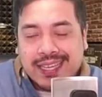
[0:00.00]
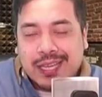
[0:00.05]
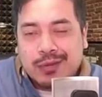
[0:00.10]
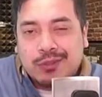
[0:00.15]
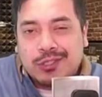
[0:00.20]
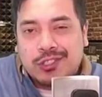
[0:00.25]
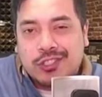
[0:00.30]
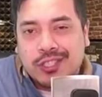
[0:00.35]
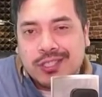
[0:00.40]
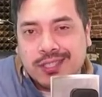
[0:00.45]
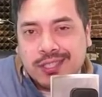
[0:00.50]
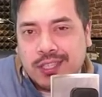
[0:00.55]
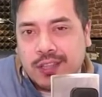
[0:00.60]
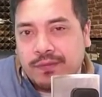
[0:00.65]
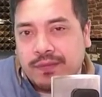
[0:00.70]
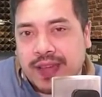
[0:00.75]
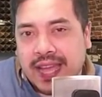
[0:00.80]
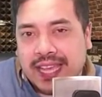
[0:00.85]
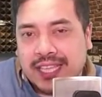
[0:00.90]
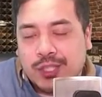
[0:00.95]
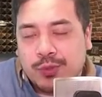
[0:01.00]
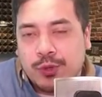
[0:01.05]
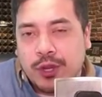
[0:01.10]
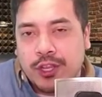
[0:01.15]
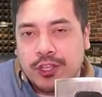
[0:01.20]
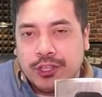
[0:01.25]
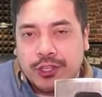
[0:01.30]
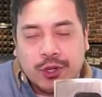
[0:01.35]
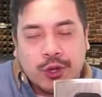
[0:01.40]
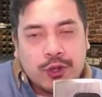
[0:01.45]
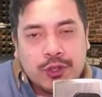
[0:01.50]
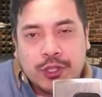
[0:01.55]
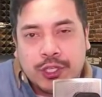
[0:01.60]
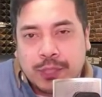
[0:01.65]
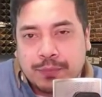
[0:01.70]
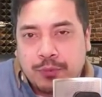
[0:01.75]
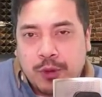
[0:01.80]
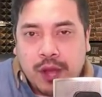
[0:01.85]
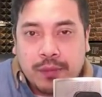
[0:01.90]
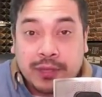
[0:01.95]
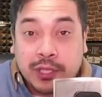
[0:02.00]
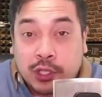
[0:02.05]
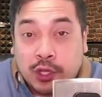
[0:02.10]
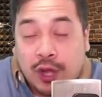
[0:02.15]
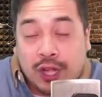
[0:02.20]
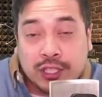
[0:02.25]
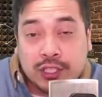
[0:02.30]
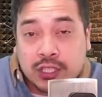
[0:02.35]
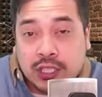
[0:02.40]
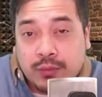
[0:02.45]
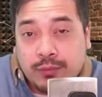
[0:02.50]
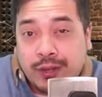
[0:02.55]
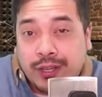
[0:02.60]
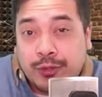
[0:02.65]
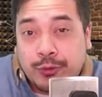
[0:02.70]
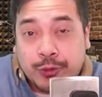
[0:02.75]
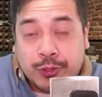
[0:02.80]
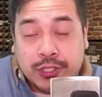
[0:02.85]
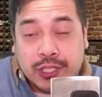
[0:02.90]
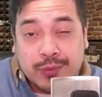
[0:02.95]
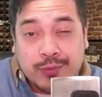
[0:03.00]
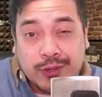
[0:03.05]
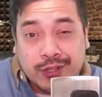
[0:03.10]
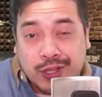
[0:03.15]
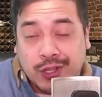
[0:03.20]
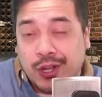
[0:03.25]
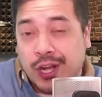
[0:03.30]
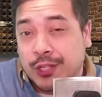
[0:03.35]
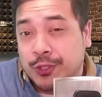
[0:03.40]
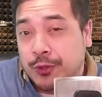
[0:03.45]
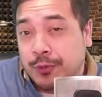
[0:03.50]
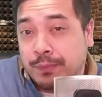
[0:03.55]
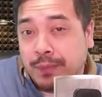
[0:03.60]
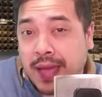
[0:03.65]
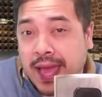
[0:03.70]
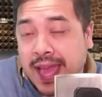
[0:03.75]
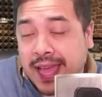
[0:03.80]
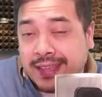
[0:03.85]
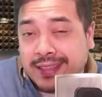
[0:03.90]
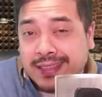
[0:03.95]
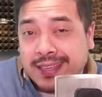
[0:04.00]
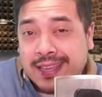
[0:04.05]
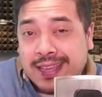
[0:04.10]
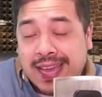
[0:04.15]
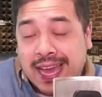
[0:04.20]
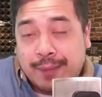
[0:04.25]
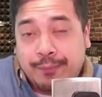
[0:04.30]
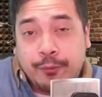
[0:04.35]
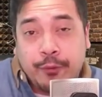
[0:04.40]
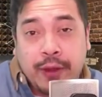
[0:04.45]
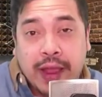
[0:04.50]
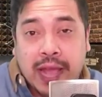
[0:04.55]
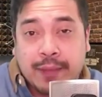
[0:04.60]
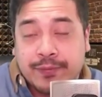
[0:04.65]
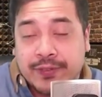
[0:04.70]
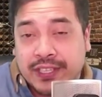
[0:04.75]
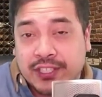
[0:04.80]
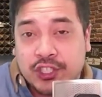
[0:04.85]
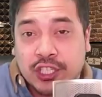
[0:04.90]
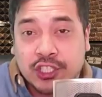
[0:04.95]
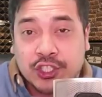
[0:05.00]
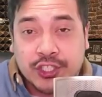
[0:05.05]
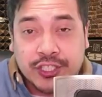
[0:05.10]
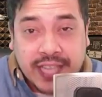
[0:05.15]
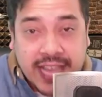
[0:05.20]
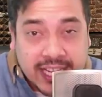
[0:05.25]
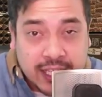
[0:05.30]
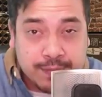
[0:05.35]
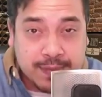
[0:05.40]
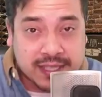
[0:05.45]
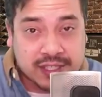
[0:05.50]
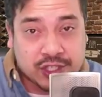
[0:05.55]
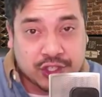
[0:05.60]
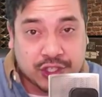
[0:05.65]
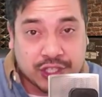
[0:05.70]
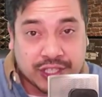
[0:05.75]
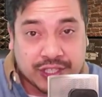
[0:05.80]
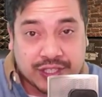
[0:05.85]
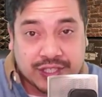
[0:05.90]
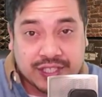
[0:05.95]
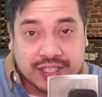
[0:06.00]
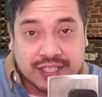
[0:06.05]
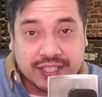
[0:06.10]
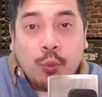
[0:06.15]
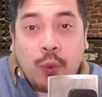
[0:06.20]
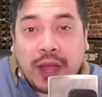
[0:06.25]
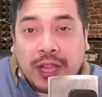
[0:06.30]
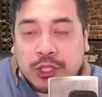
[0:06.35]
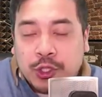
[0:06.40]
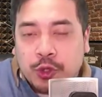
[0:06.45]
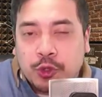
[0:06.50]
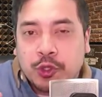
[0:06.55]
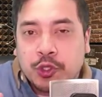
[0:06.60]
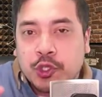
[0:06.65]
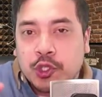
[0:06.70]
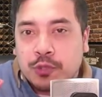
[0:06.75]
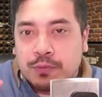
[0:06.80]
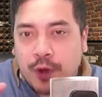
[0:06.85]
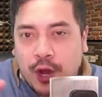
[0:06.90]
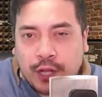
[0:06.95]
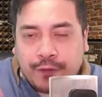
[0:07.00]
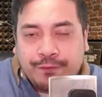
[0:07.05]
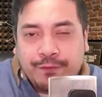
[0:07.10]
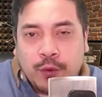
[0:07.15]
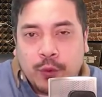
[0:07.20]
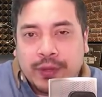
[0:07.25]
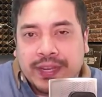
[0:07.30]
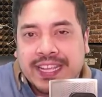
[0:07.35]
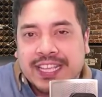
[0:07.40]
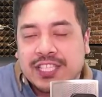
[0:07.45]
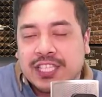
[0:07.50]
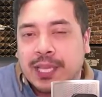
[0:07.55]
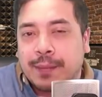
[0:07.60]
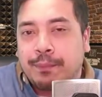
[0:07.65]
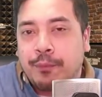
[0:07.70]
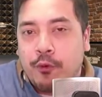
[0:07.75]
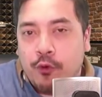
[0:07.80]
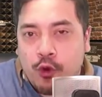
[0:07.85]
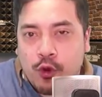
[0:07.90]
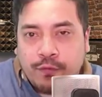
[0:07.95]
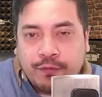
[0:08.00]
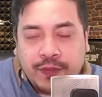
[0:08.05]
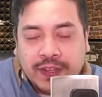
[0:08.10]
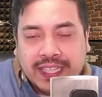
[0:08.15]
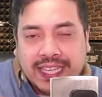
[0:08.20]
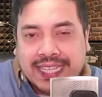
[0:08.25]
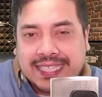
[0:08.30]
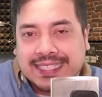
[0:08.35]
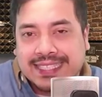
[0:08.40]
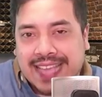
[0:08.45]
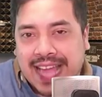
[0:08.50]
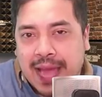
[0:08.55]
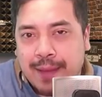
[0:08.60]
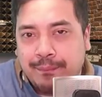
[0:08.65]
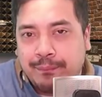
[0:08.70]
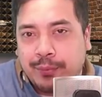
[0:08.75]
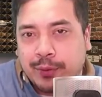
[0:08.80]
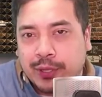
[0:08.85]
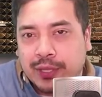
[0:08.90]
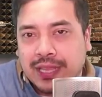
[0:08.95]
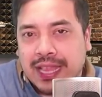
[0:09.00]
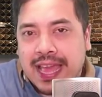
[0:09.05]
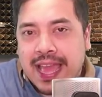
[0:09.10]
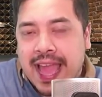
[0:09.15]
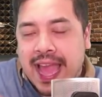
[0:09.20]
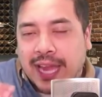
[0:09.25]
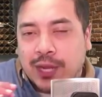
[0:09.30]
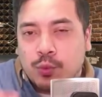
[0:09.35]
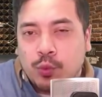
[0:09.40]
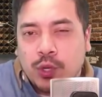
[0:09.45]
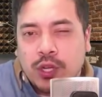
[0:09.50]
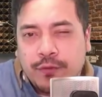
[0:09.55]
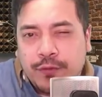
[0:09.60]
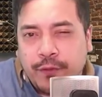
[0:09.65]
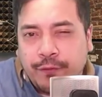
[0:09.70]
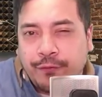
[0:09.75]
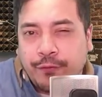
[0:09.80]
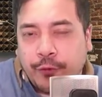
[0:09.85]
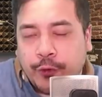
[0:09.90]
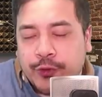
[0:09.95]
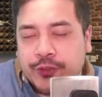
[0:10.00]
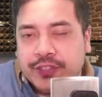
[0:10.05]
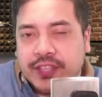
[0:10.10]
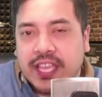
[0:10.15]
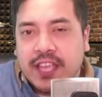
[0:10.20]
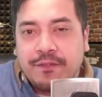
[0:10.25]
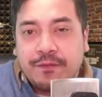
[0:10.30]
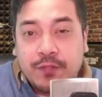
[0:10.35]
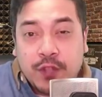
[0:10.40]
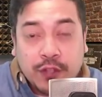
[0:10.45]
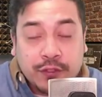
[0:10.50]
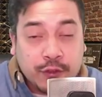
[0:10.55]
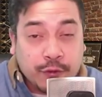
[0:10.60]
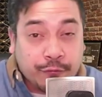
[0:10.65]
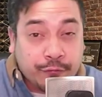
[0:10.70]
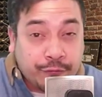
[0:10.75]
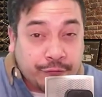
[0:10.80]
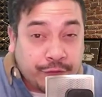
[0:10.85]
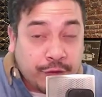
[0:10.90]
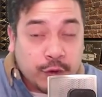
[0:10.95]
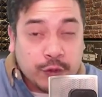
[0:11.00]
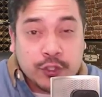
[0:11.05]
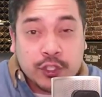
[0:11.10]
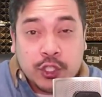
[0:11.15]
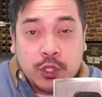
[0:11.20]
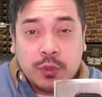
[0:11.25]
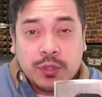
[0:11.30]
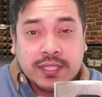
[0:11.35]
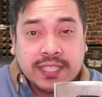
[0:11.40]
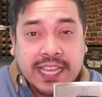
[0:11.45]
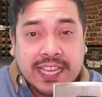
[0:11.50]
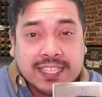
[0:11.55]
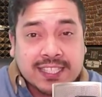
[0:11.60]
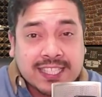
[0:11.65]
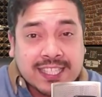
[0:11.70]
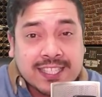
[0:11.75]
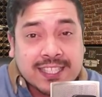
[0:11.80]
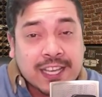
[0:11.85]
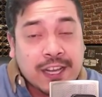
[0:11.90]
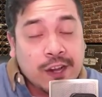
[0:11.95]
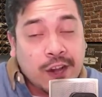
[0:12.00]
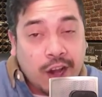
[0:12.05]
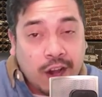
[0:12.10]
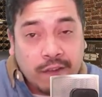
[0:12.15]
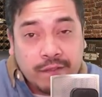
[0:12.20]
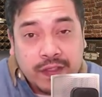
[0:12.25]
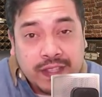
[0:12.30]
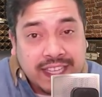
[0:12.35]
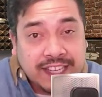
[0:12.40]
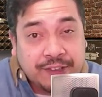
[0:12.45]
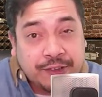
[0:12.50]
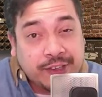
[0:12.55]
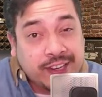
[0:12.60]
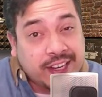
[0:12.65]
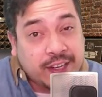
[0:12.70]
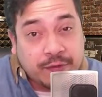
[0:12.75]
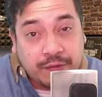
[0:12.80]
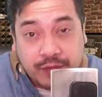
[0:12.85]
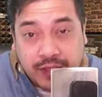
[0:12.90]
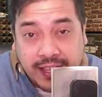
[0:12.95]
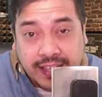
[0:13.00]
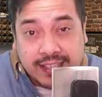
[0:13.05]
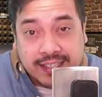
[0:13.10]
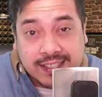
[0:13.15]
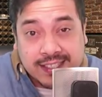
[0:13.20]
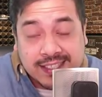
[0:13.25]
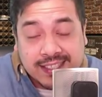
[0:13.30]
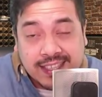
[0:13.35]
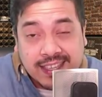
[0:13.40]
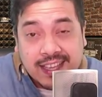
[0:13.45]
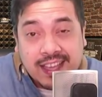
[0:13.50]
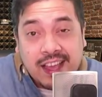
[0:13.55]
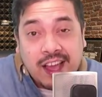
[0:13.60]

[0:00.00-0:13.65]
It was just a device where, you know, you could probably call someone or someone could call you back and perhaps exchange text messages. Well, your smartphone is a perfect example and one of the first, if not the first use cases of the Internet of Things.